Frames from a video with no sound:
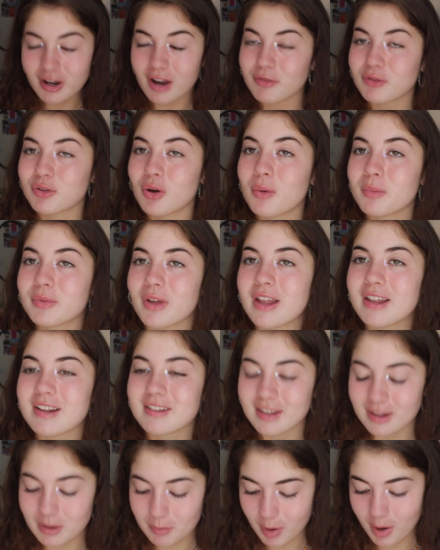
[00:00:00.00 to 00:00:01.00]
love tops like
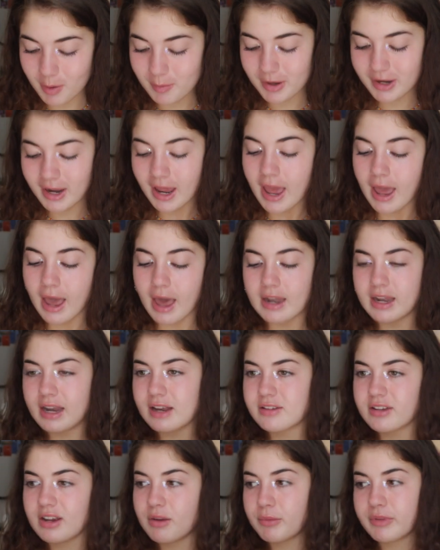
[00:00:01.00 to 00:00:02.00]
this at the moment. And
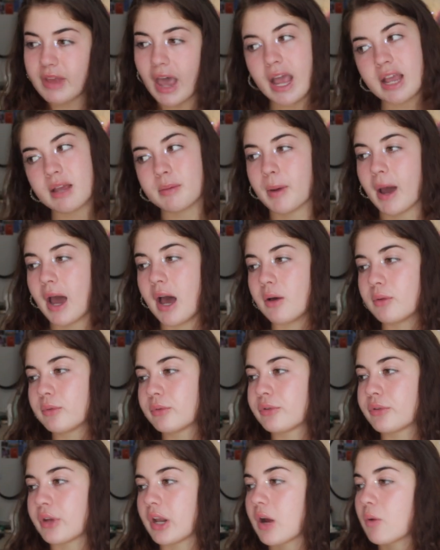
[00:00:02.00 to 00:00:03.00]
literally it was eight
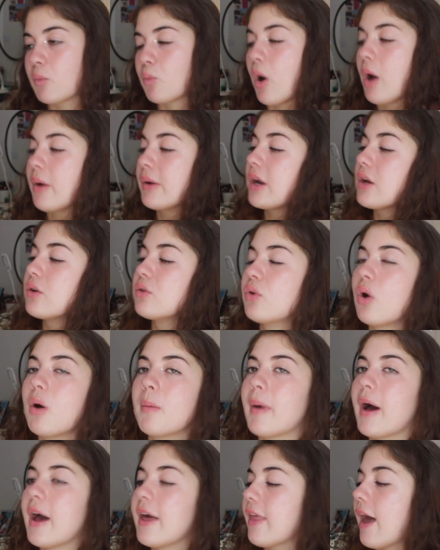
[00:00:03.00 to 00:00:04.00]
pounds. So like, why would I not buy